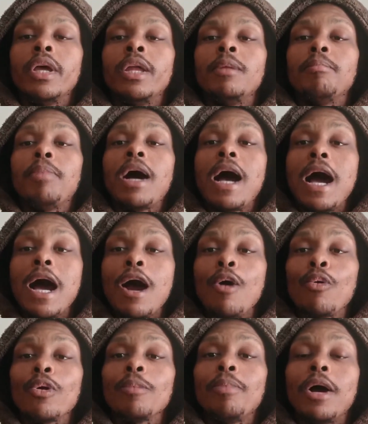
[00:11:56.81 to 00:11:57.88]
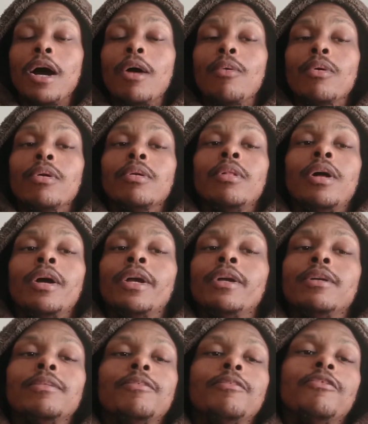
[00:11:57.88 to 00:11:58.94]
and power, power.
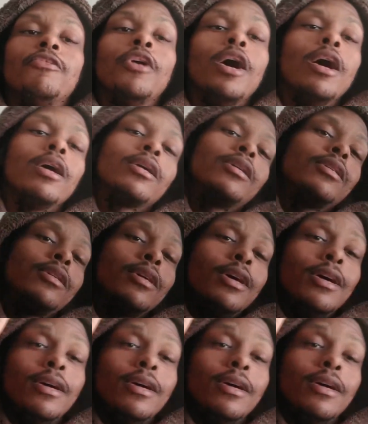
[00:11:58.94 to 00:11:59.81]
Like fuck.